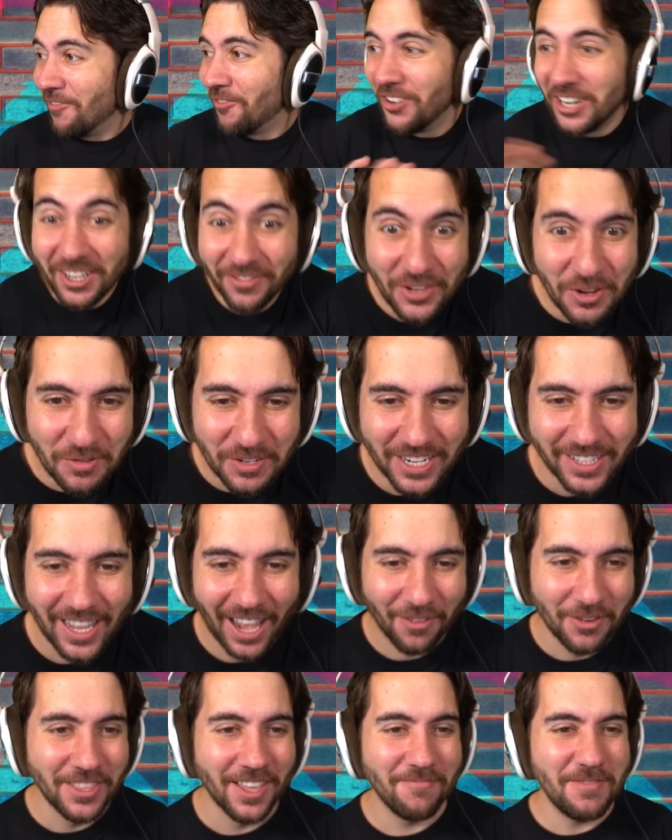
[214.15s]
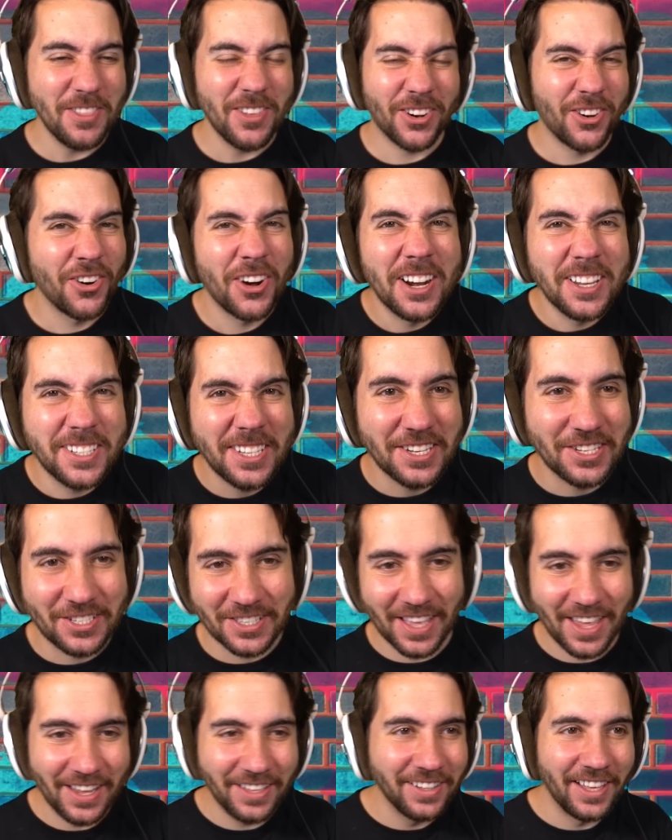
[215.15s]
What if you did that? Wouldn't that be the craziest
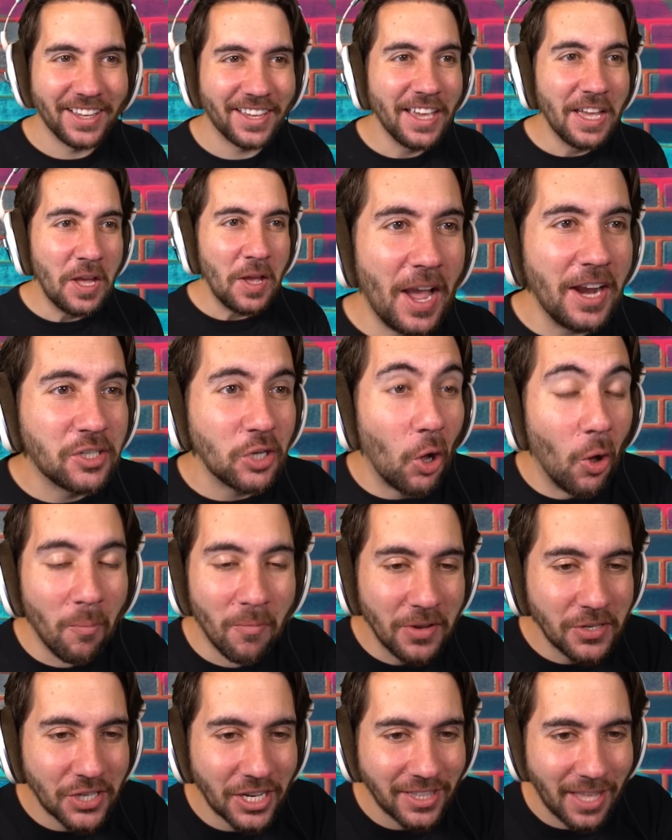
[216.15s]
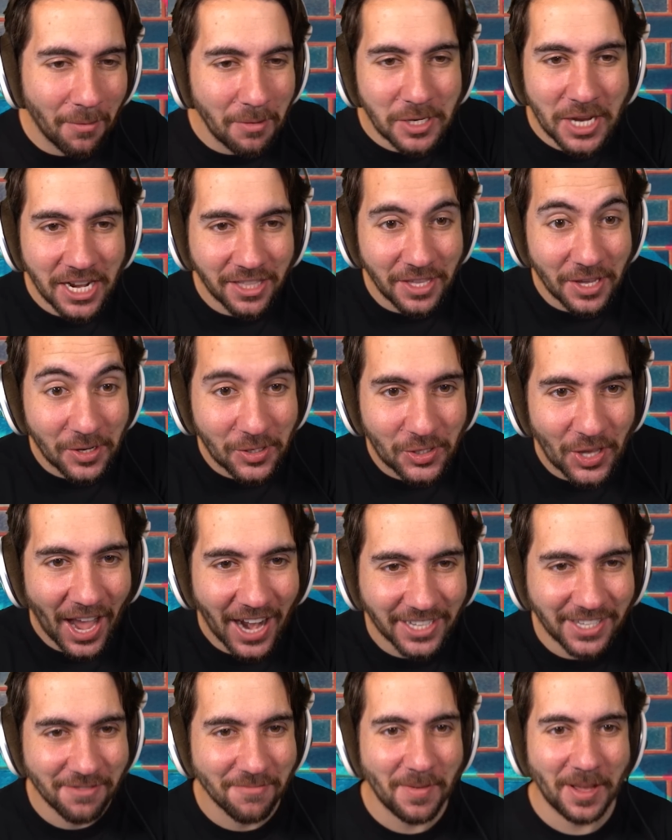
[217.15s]
thing? Like, it's almost like that would take the
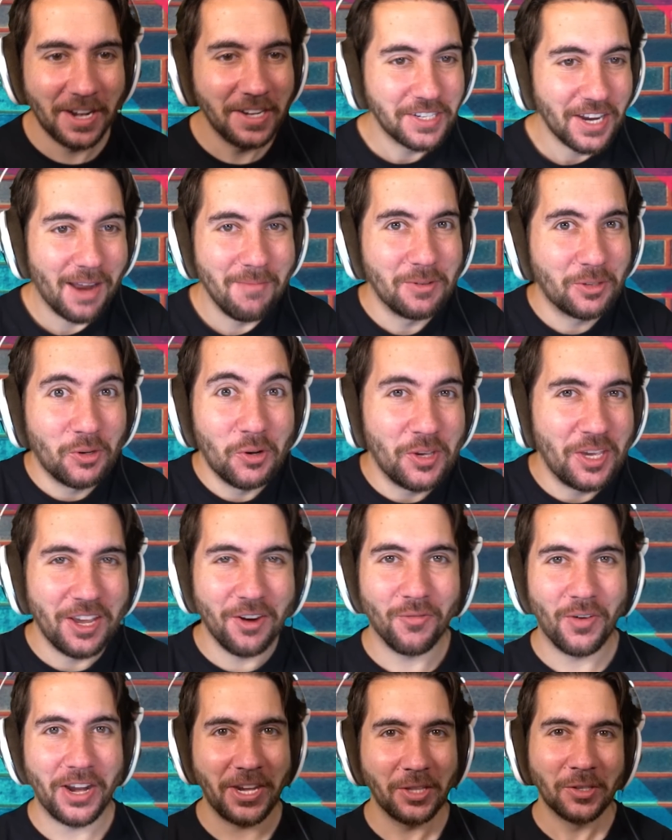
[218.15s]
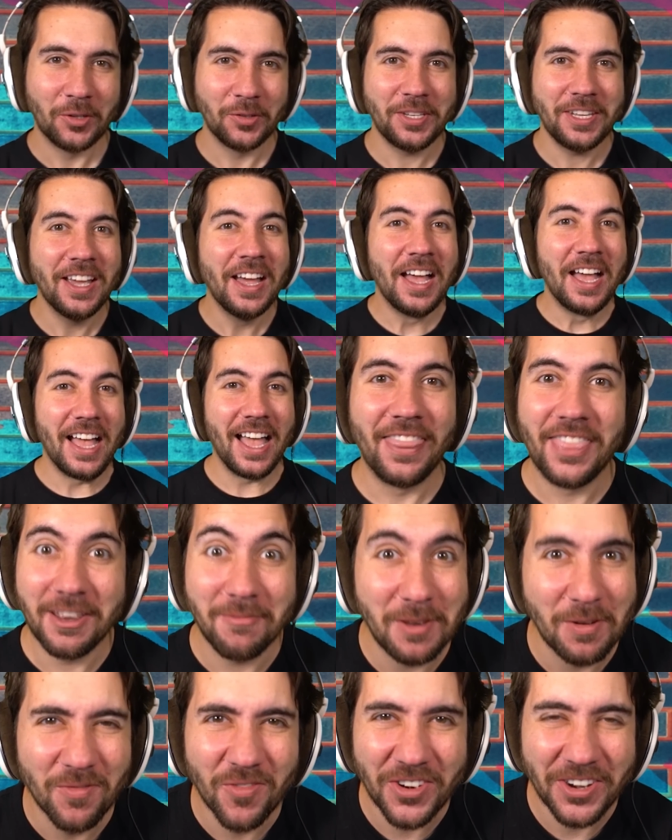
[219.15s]
exact same amount of time as cooking it regularly, and
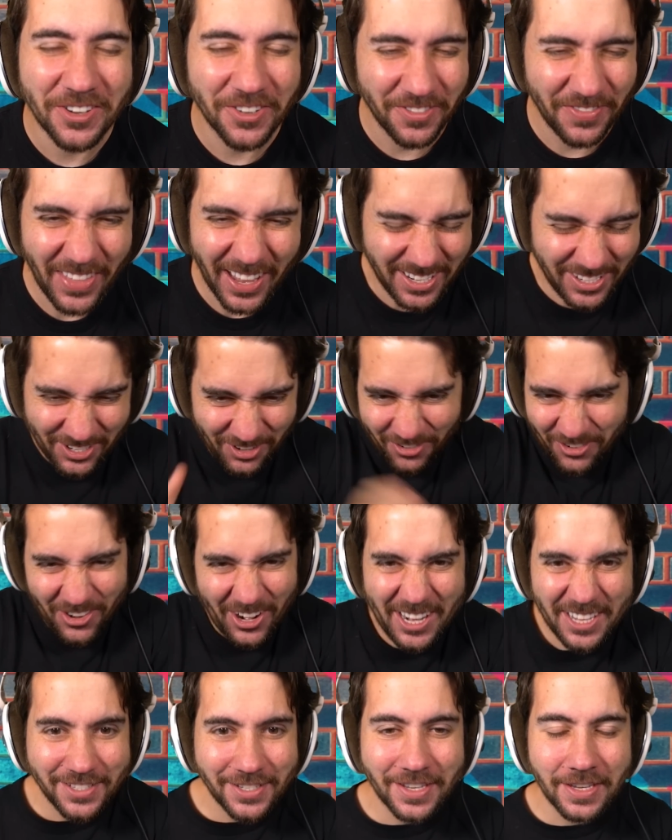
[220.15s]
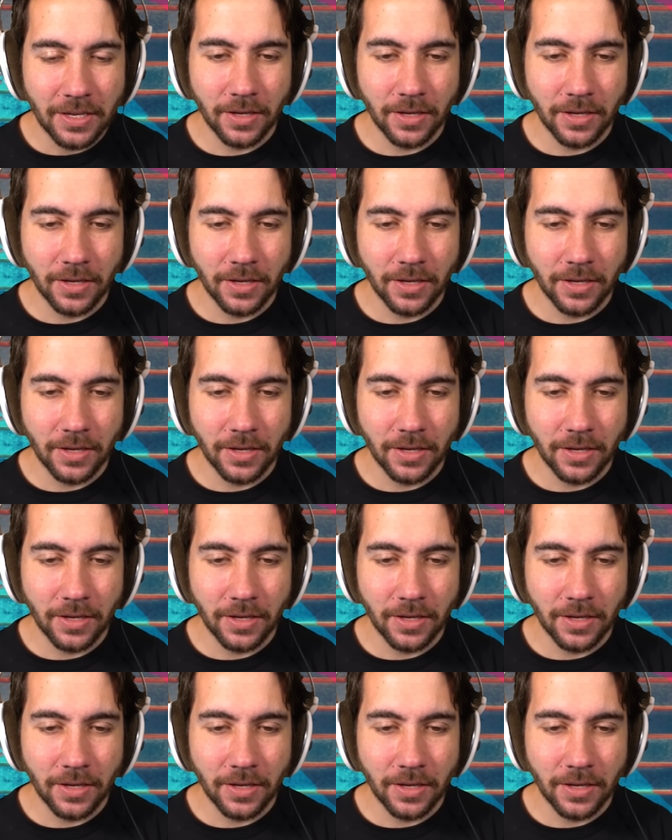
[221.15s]
they'd be real. That's so crazy.